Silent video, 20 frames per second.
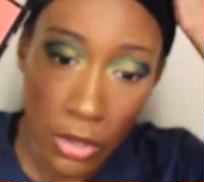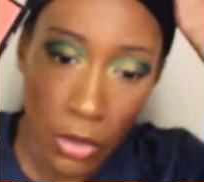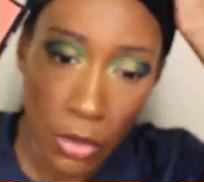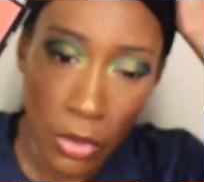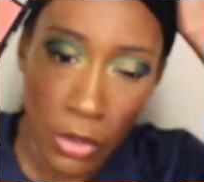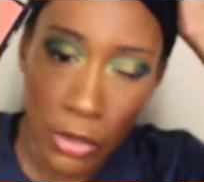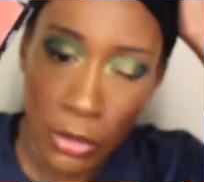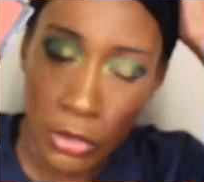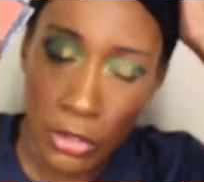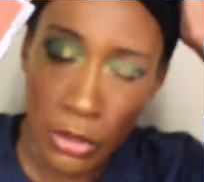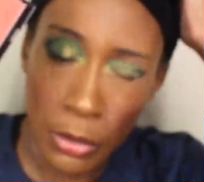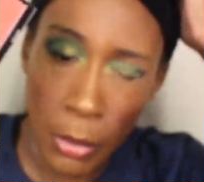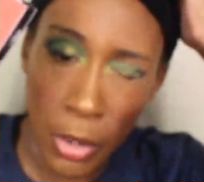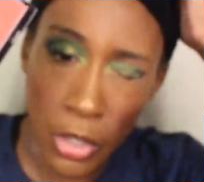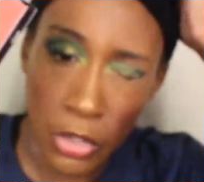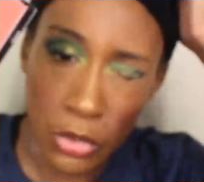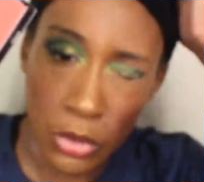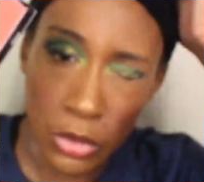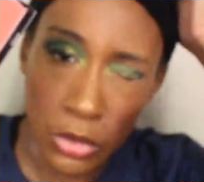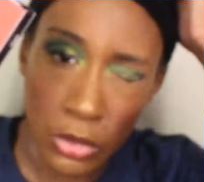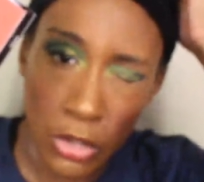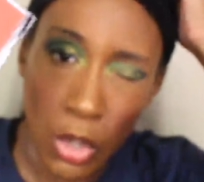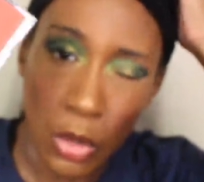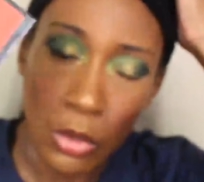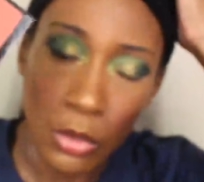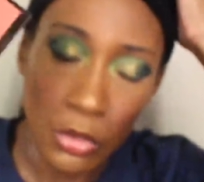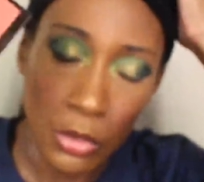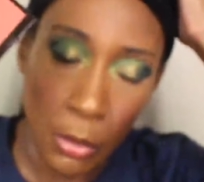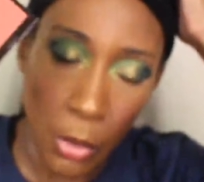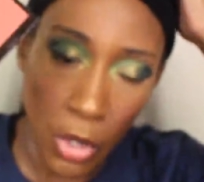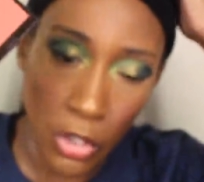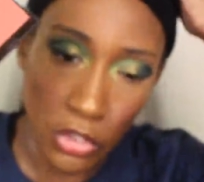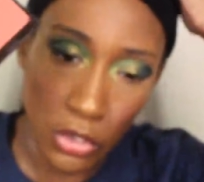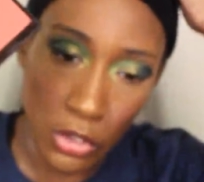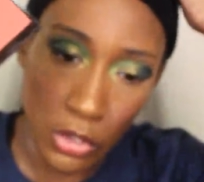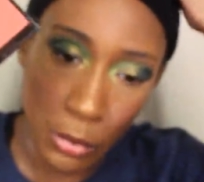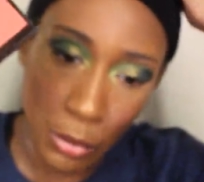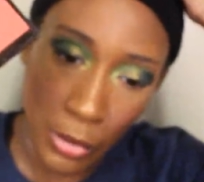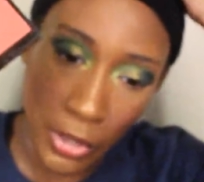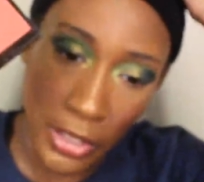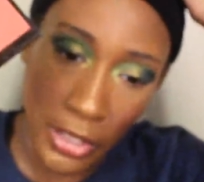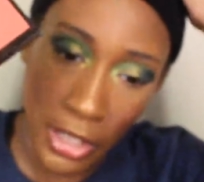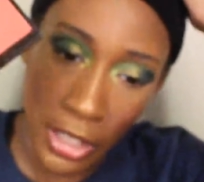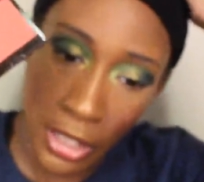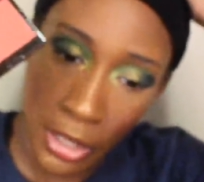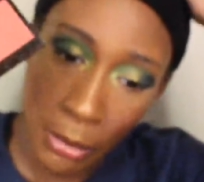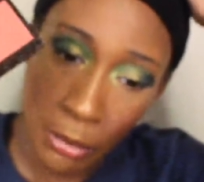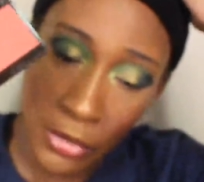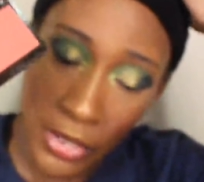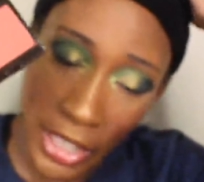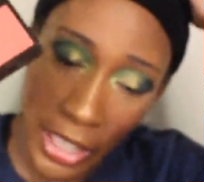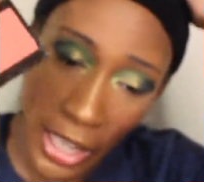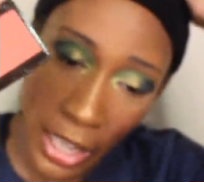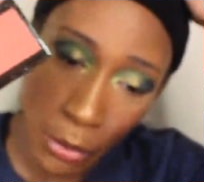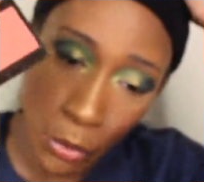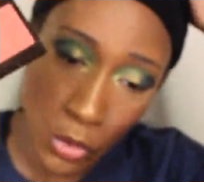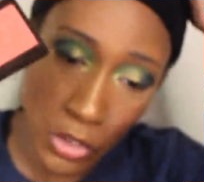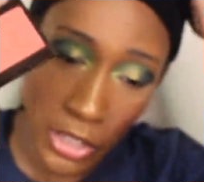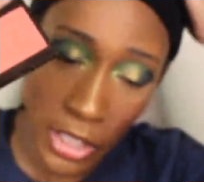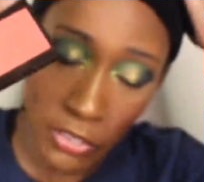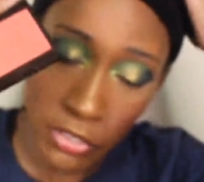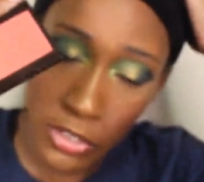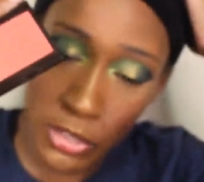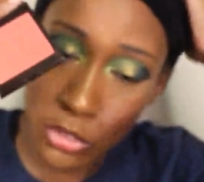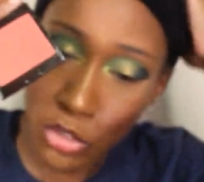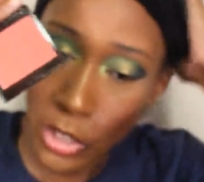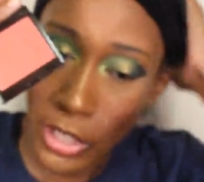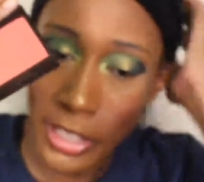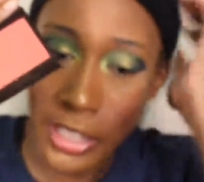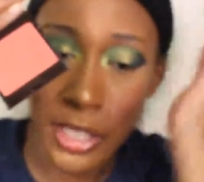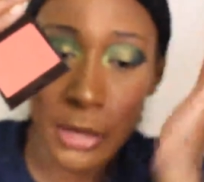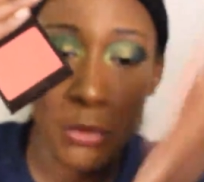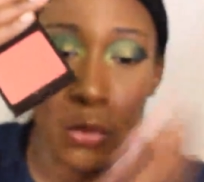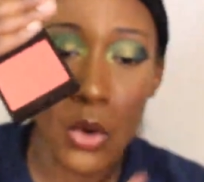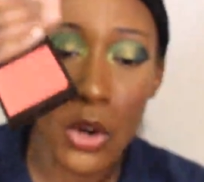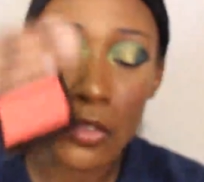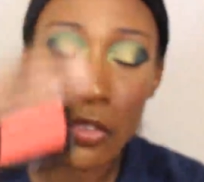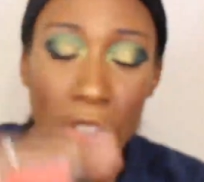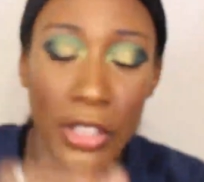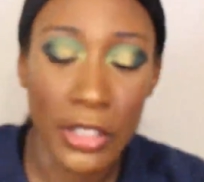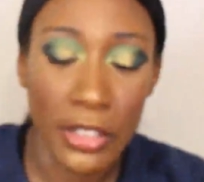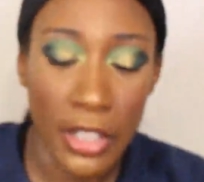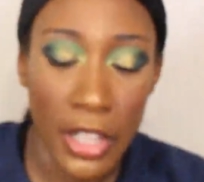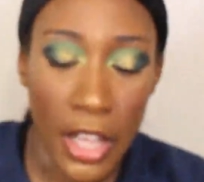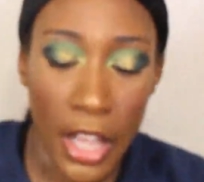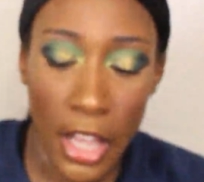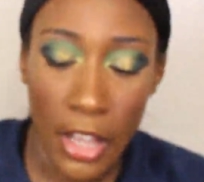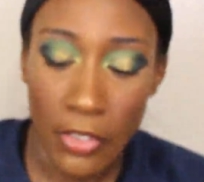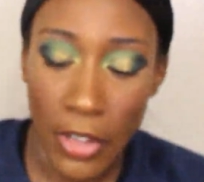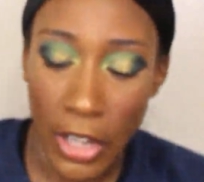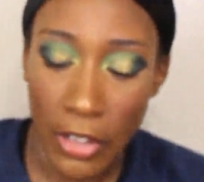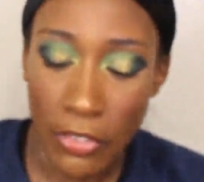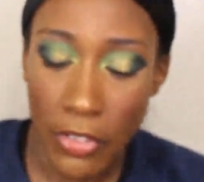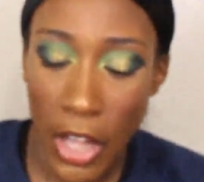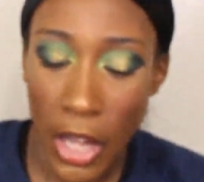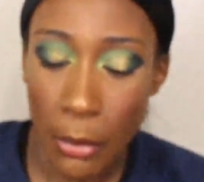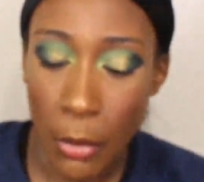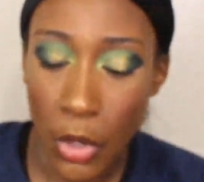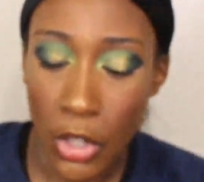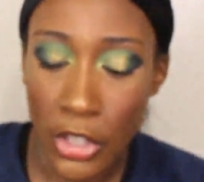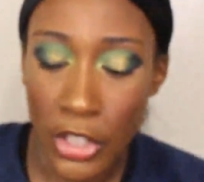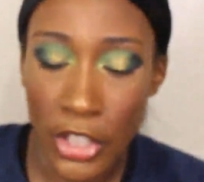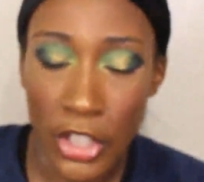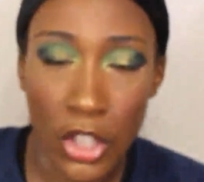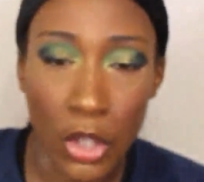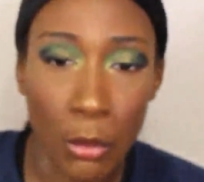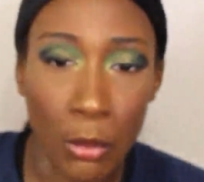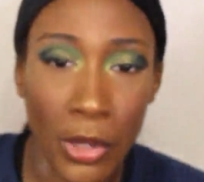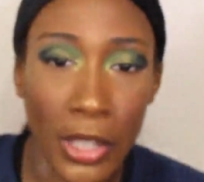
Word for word: or was it Marshalls? No, it was Marshalls. But um, yeah, I will definitely try to get more of these if I can find them on a deal.